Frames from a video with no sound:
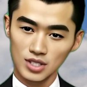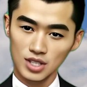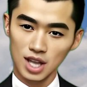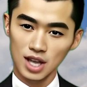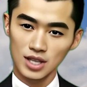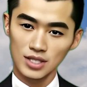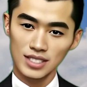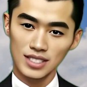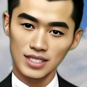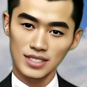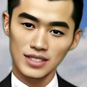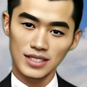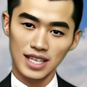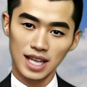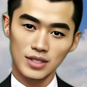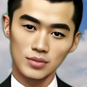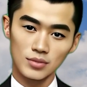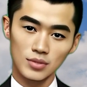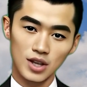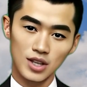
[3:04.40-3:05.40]
changes
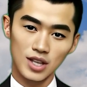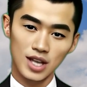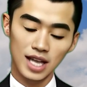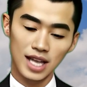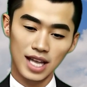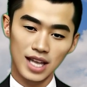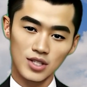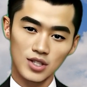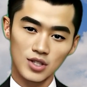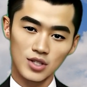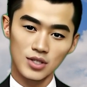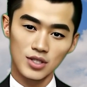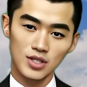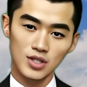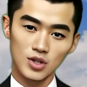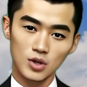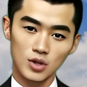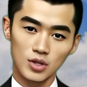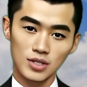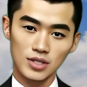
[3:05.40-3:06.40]
and
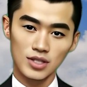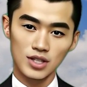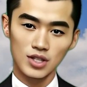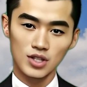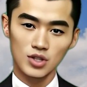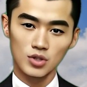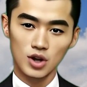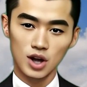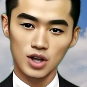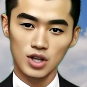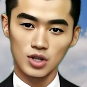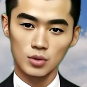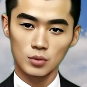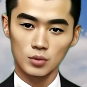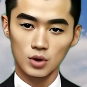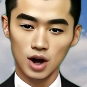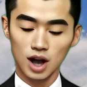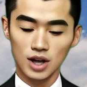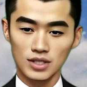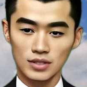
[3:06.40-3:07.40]
variations during the construction
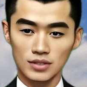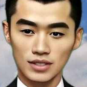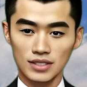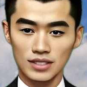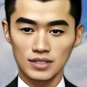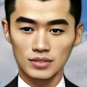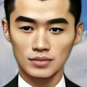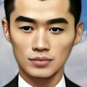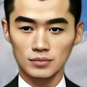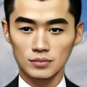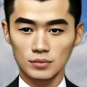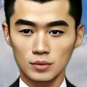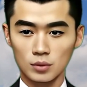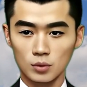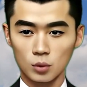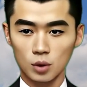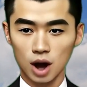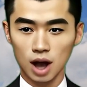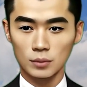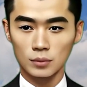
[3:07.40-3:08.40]
process.
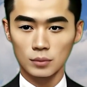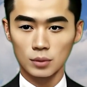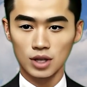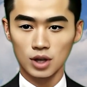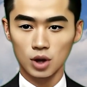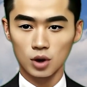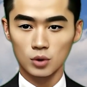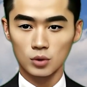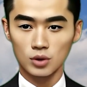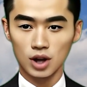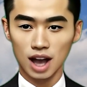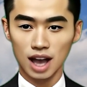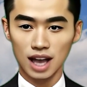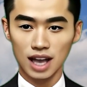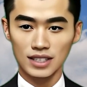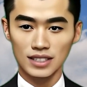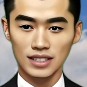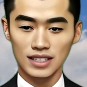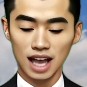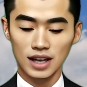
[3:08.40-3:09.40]
While
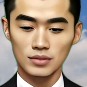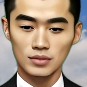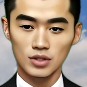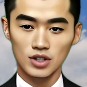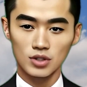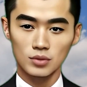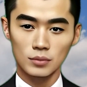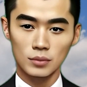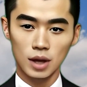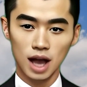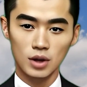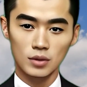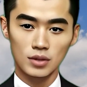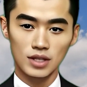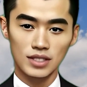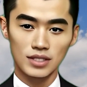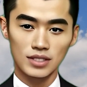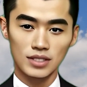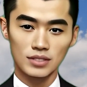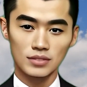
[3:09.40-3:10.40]
BOKs have their
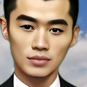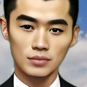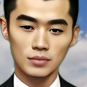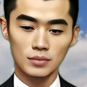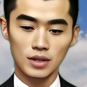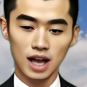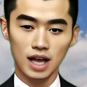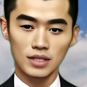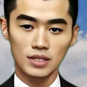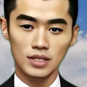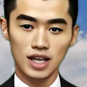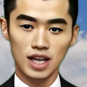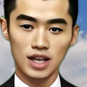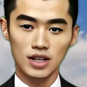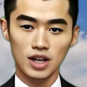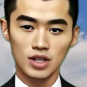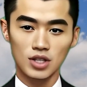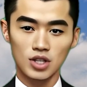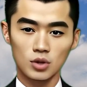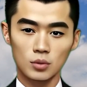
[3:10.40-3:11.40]
merits, they
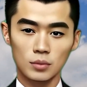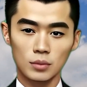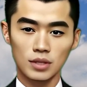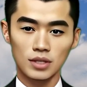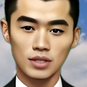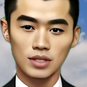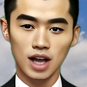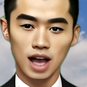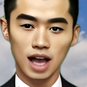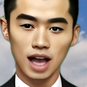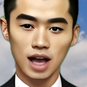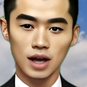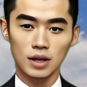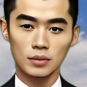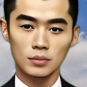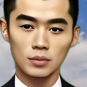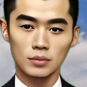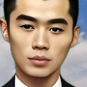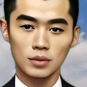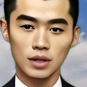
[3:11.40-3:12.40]
can also be
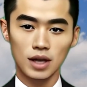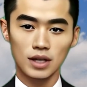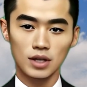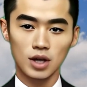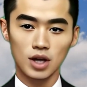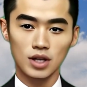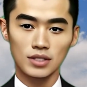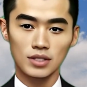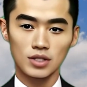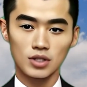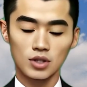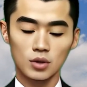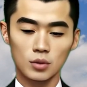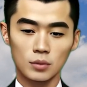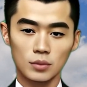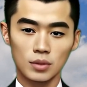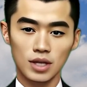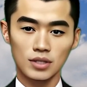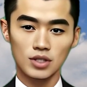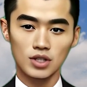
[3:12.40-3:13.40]

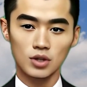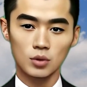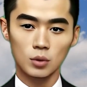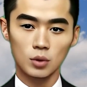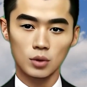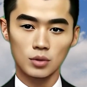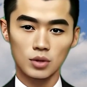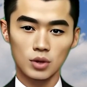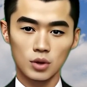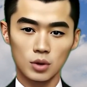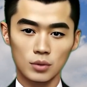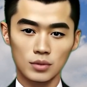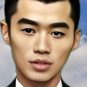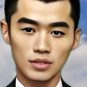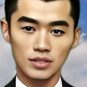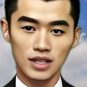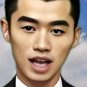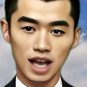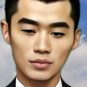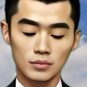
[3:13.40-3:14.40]
time-consuming to
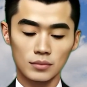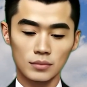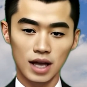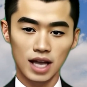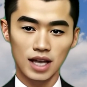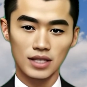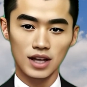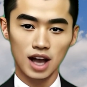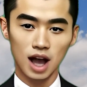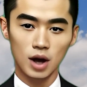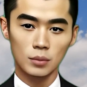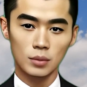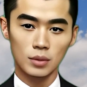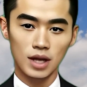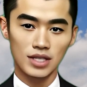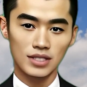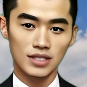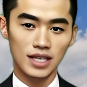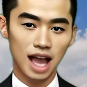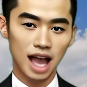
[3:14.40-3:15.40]
produce and may not
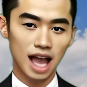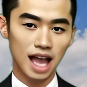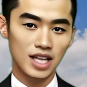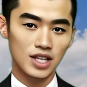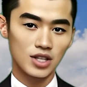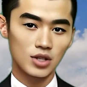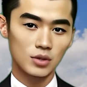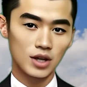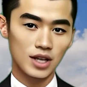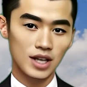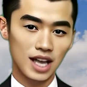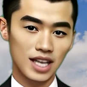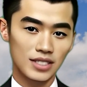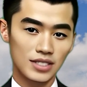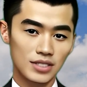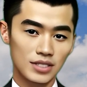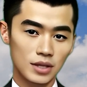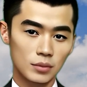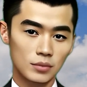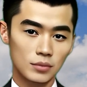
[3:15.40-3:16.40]
be as accurate as
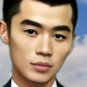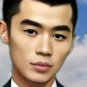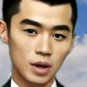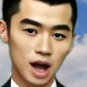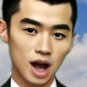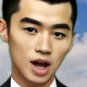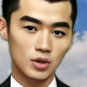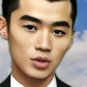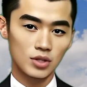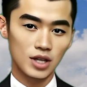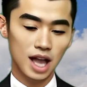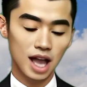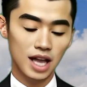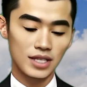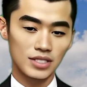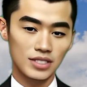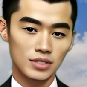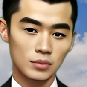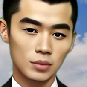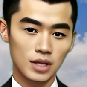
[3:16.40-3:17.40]
some modern
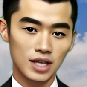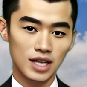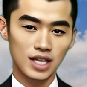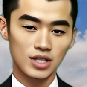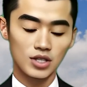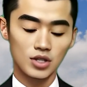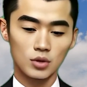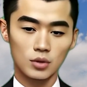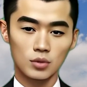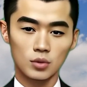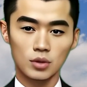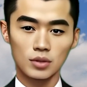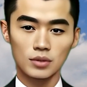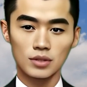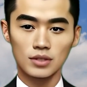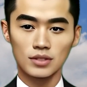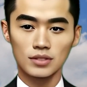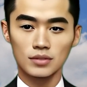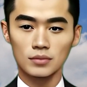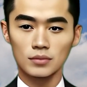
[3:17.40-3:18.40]
estimating
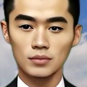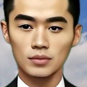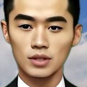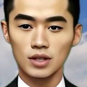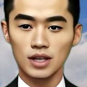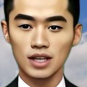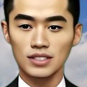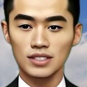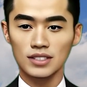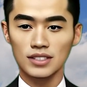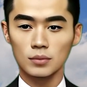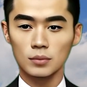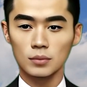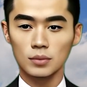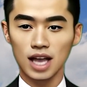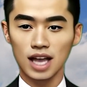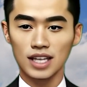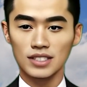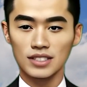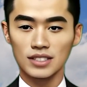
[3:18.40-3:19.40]
tools. In some
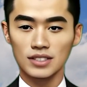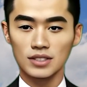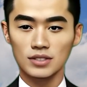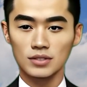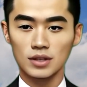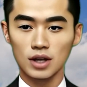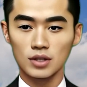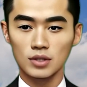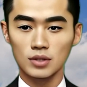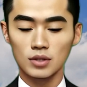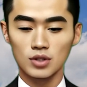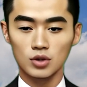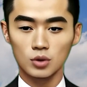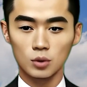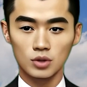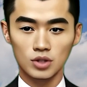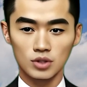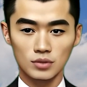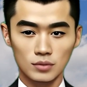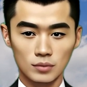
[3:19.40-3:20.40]
cases, the
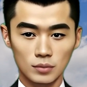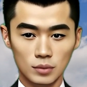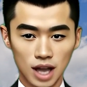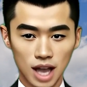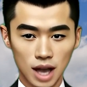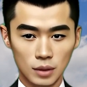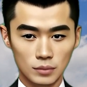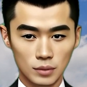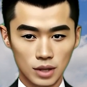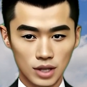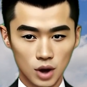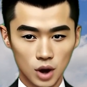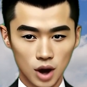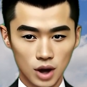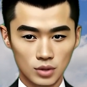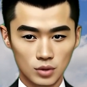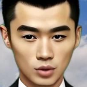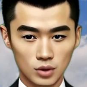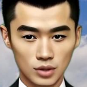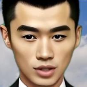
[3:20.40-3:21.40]
use of BIM and
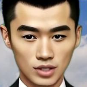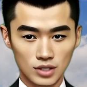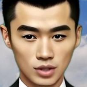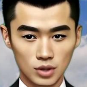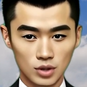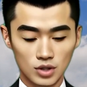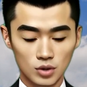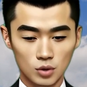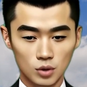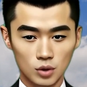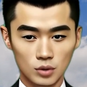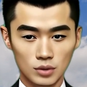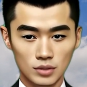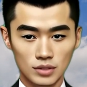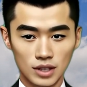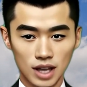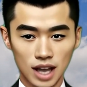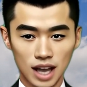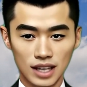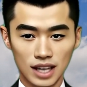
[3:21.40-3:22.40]
other digital
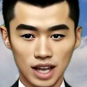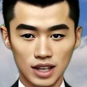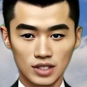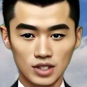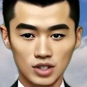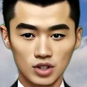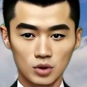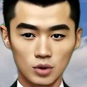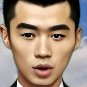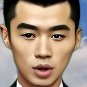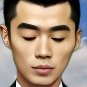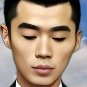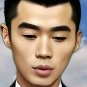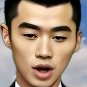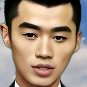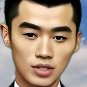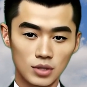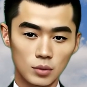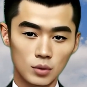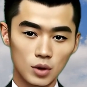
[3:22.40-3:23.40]
tools can
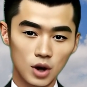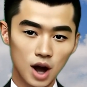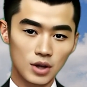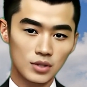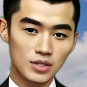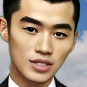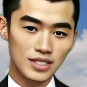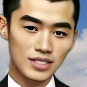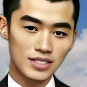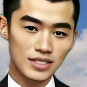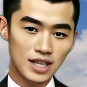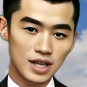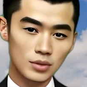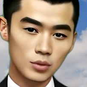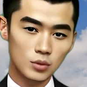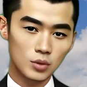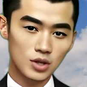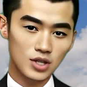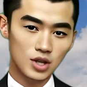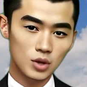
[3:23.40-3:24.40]
streamline the process
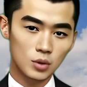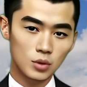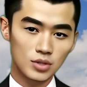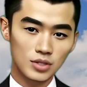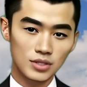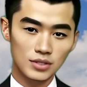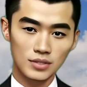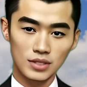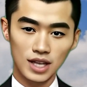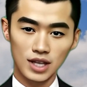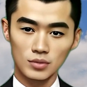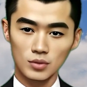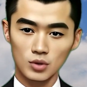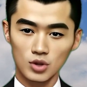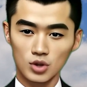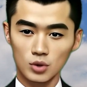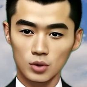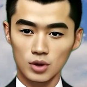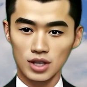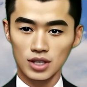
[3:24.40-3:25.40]
and reduce the need for
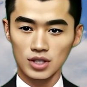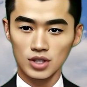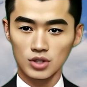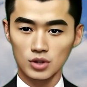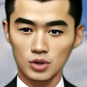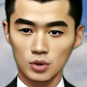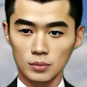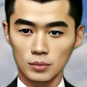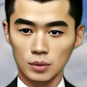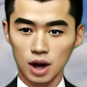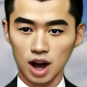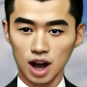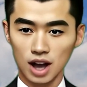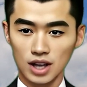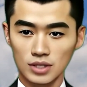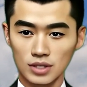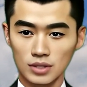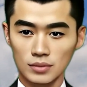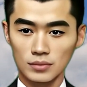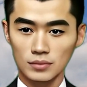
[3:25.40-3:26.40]
traditional
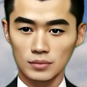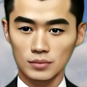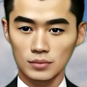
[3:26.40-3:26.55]
BOQs.